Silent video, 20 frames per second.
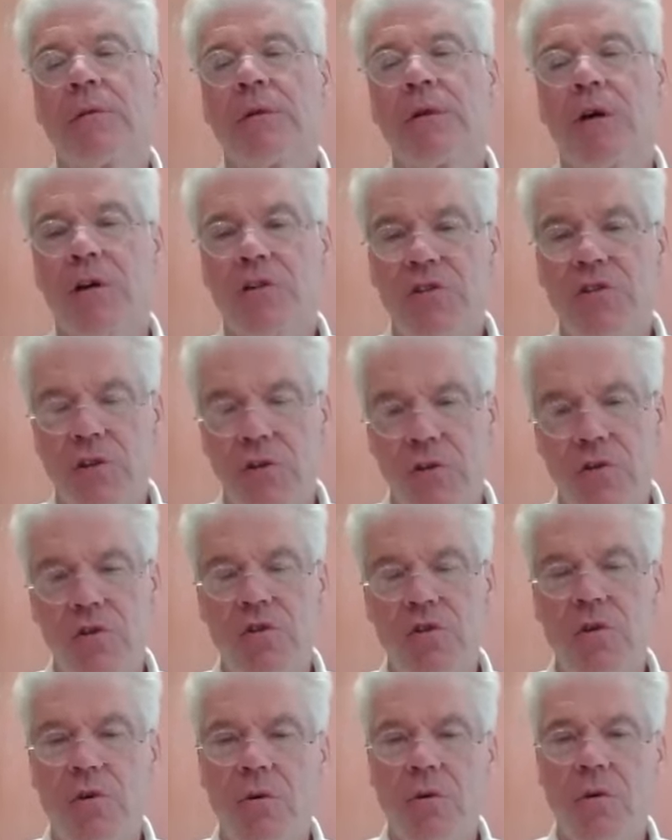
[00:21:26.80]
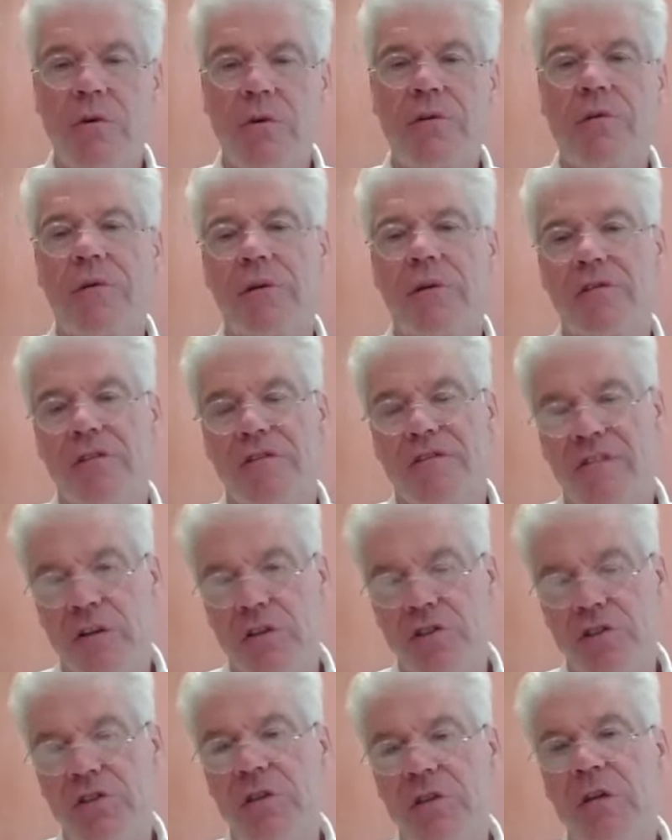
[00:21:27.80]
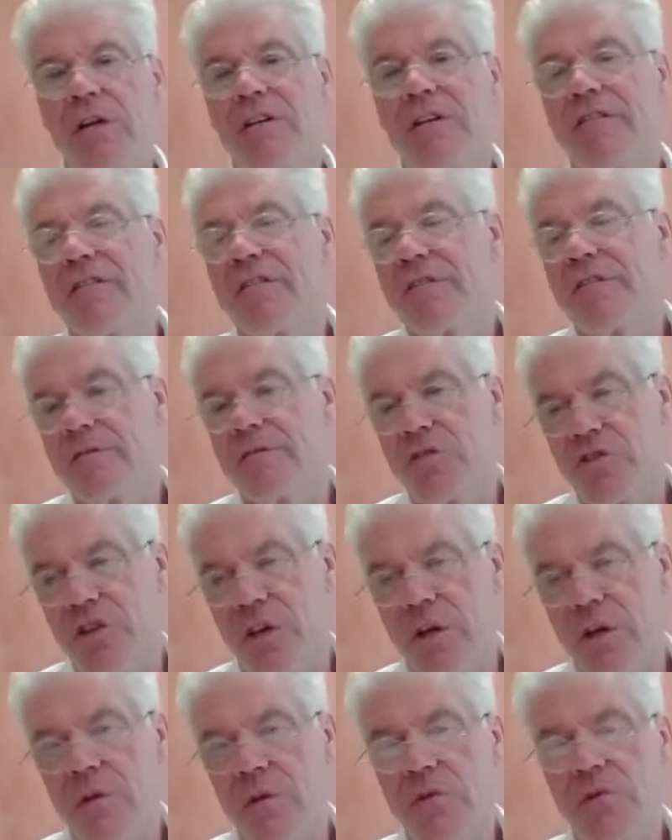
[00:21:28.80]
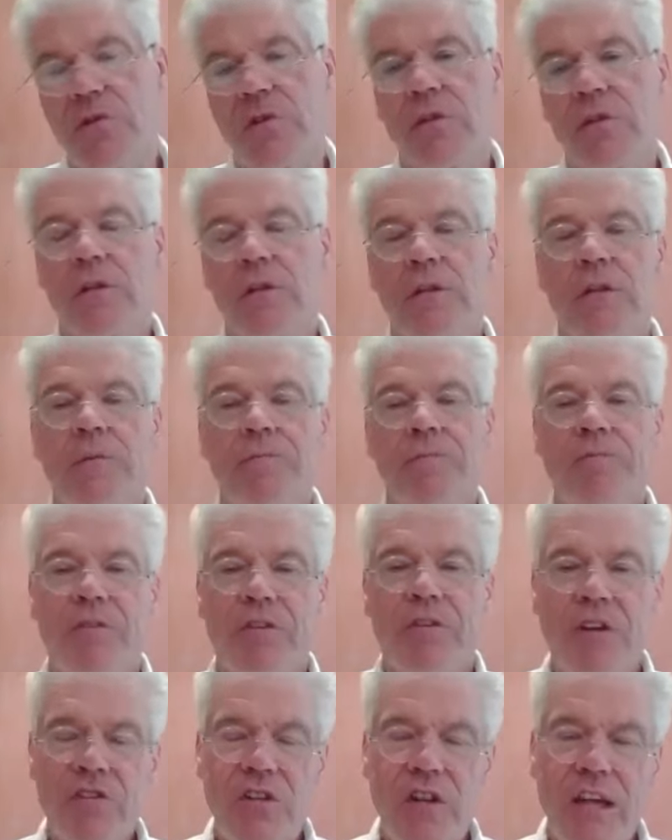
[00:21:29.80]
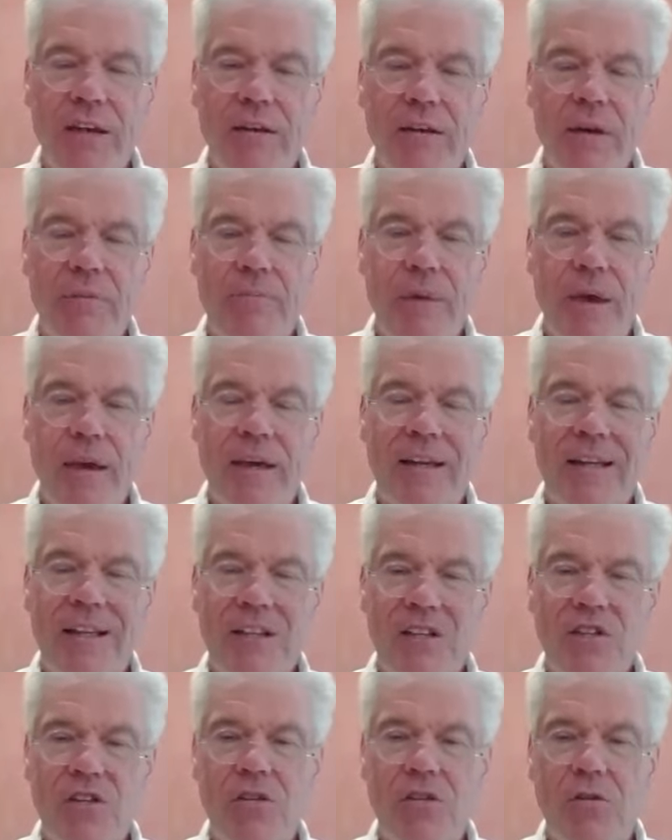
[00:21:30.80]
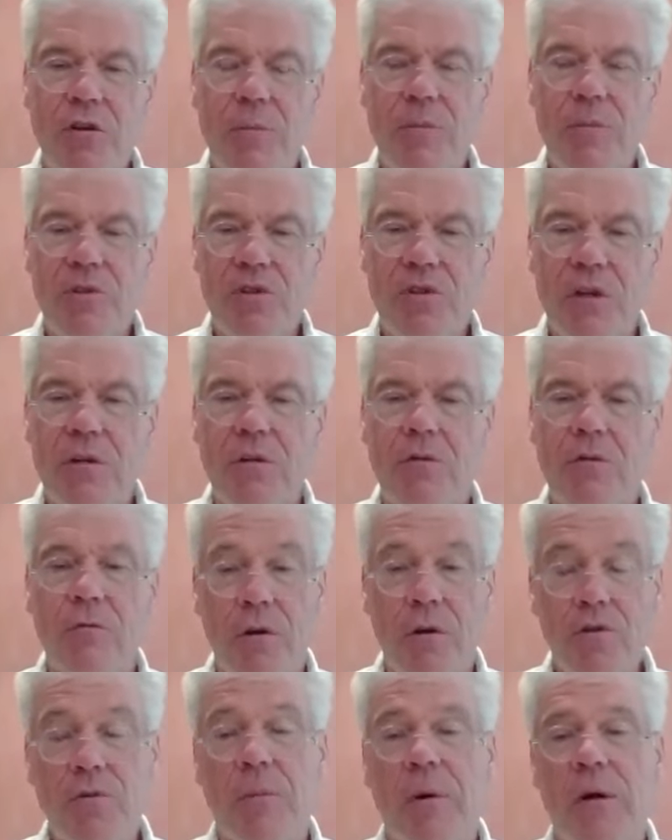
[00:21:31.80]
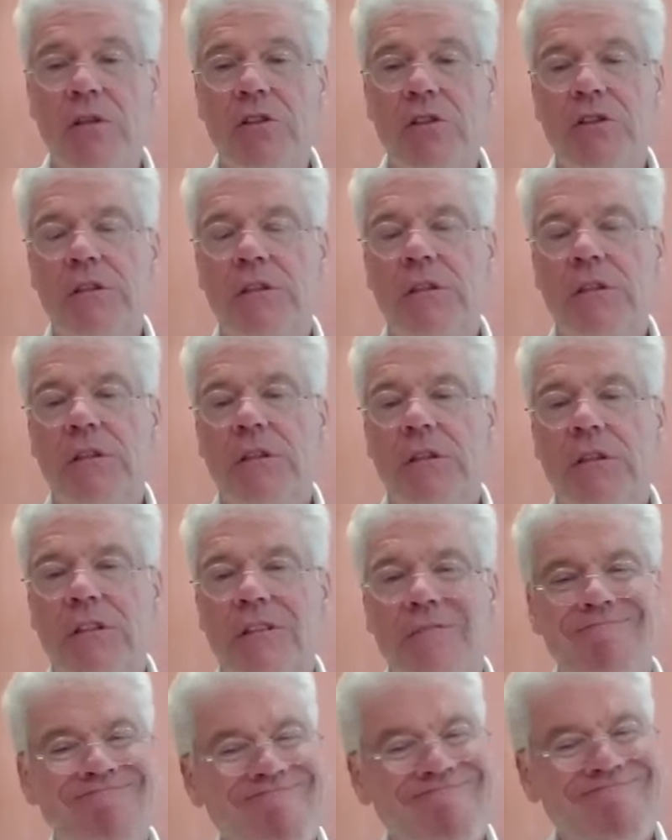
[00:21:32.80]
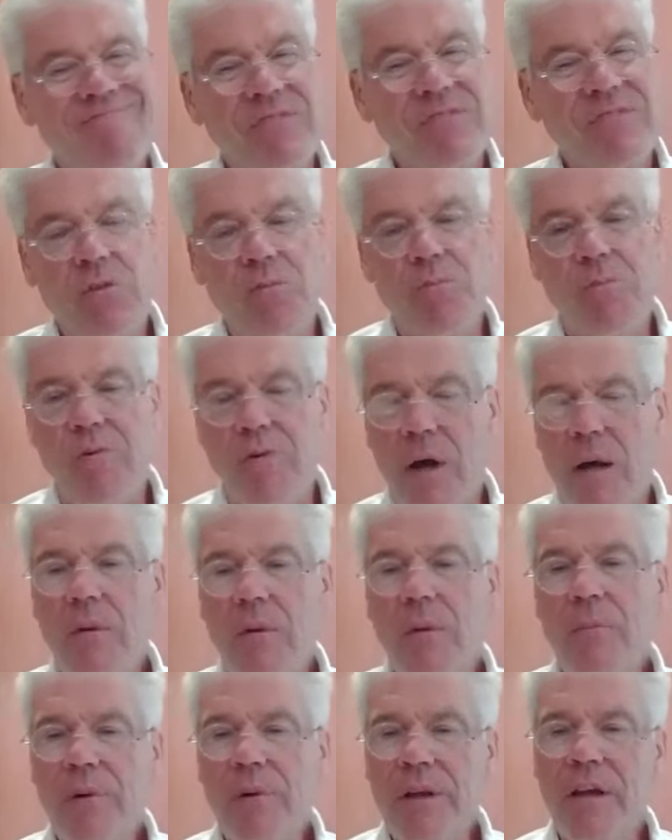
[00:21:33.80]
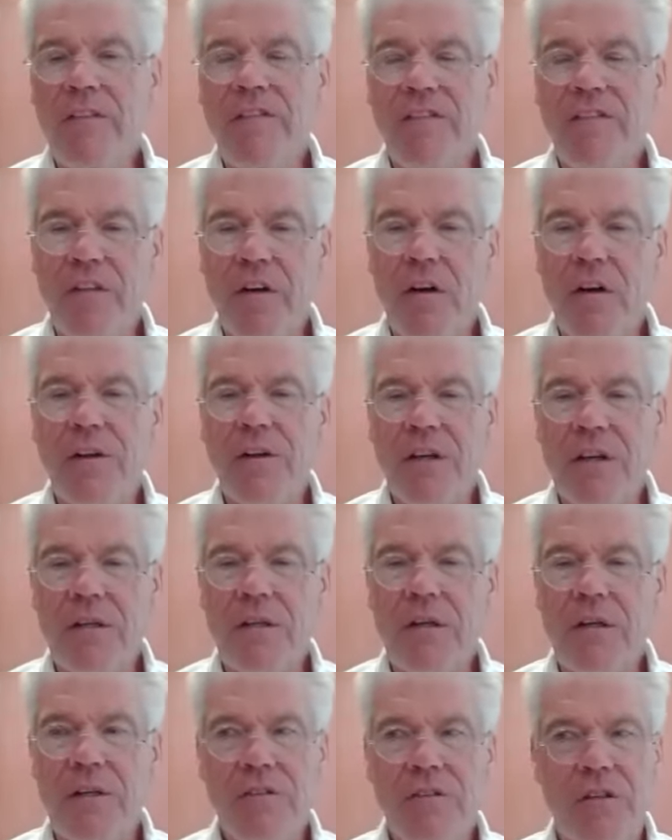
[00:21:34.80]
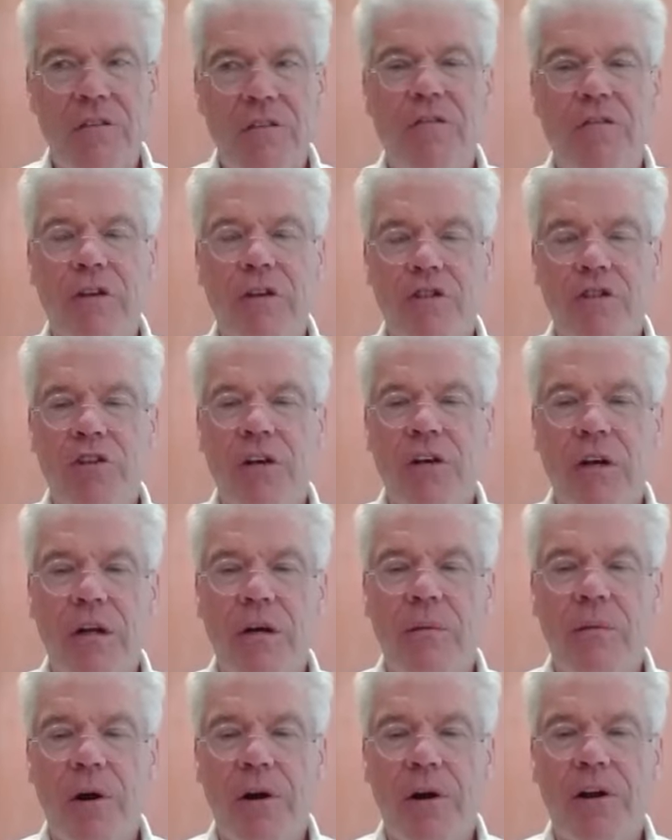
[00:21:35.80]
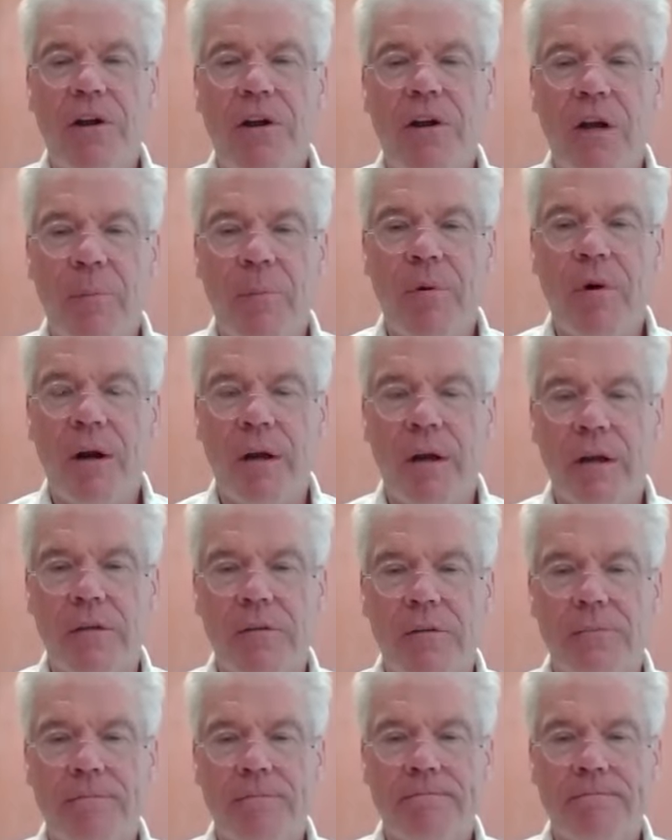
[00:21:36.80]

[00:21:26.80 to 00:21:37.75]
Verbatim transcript: cost of goods sold as a function of sales, if it doesn't ha- eh, make at least thirty percent gross margin, it's probably a fairly undifferentiated commodity type product.